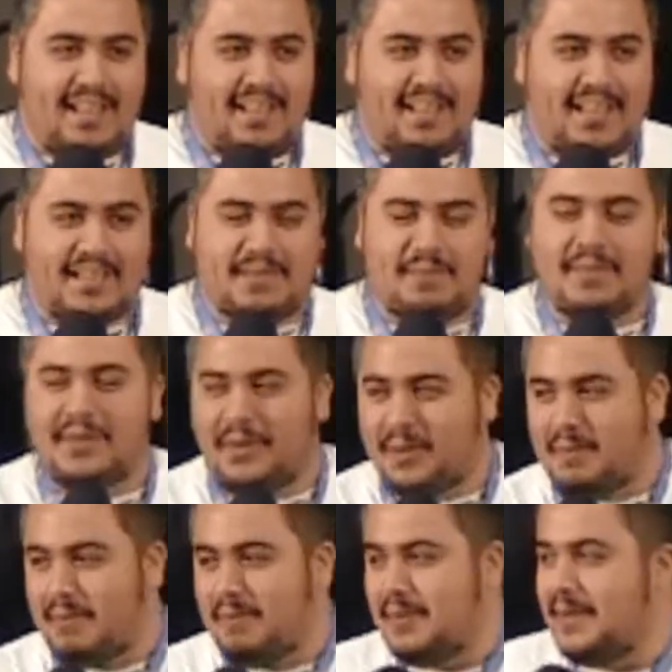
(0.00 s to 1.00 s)
Okay, some of the
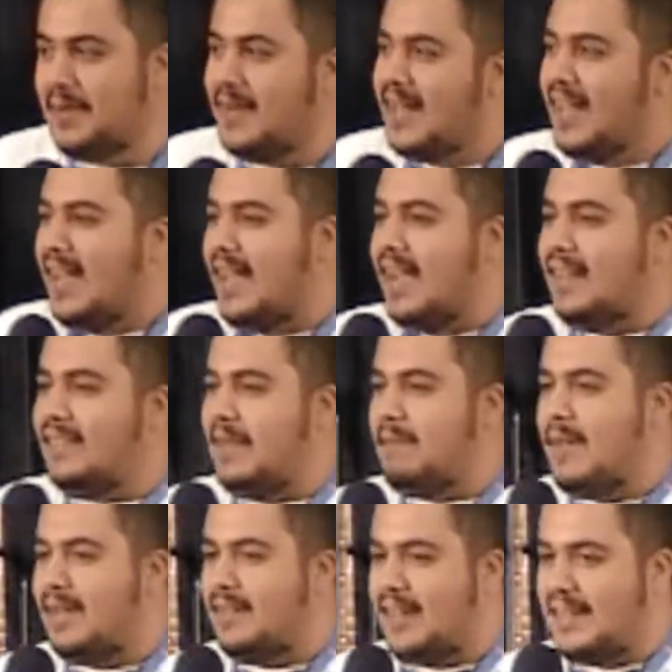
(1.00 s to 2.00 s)
older people do. And they
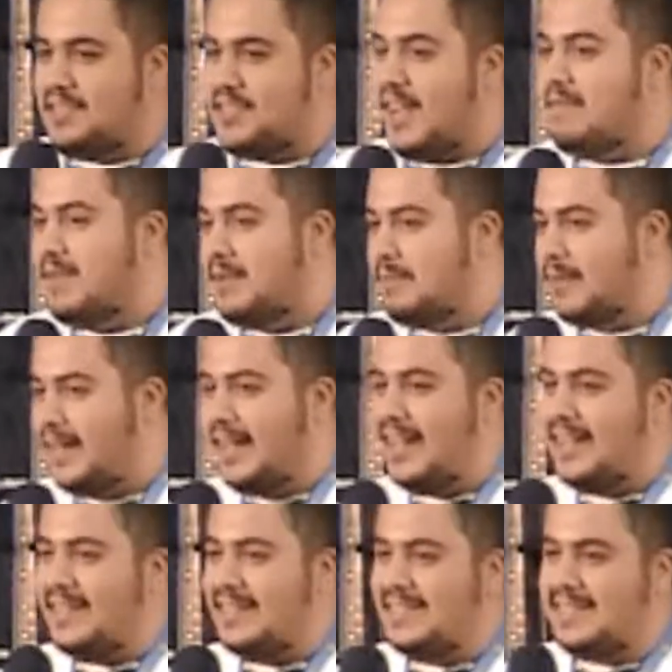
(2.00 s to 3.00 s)
make like shaving
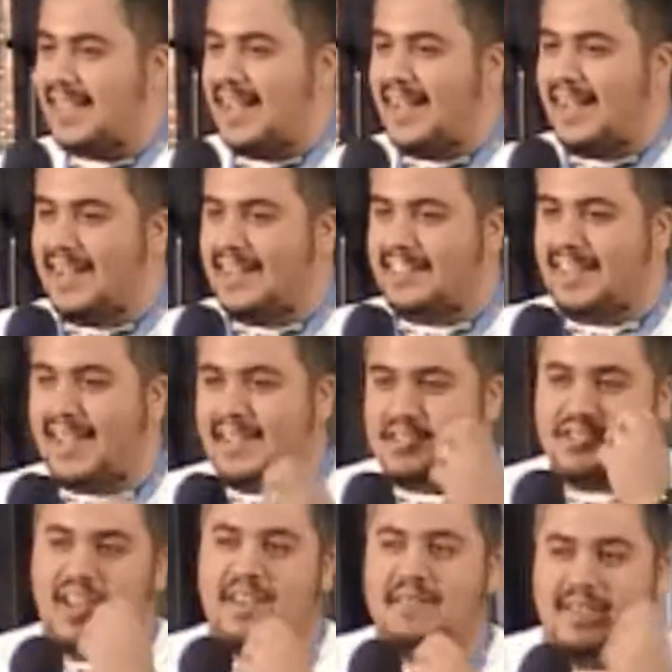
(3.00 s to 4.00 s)
blades and like
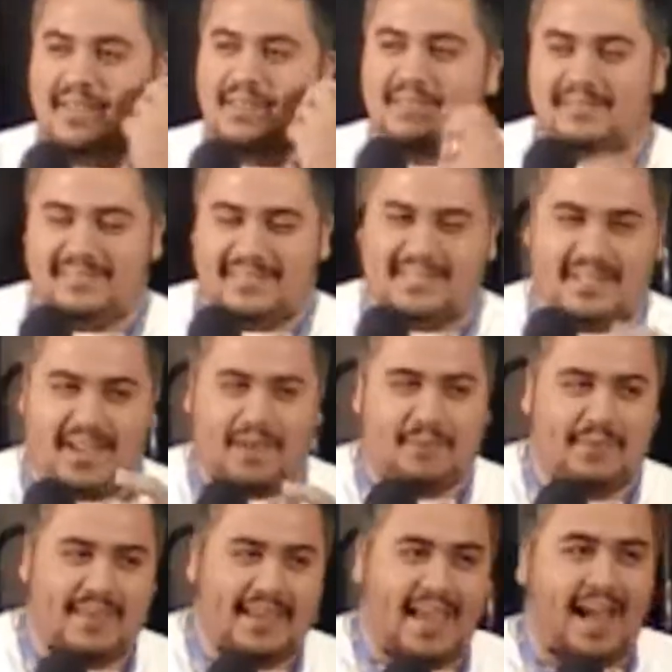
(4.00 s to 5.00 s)
shaving
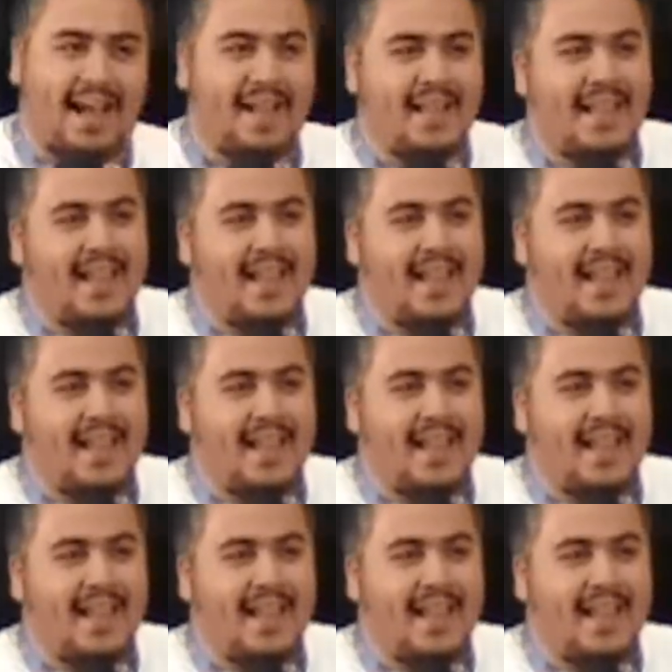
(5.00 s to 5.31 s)
stuff. Yeah.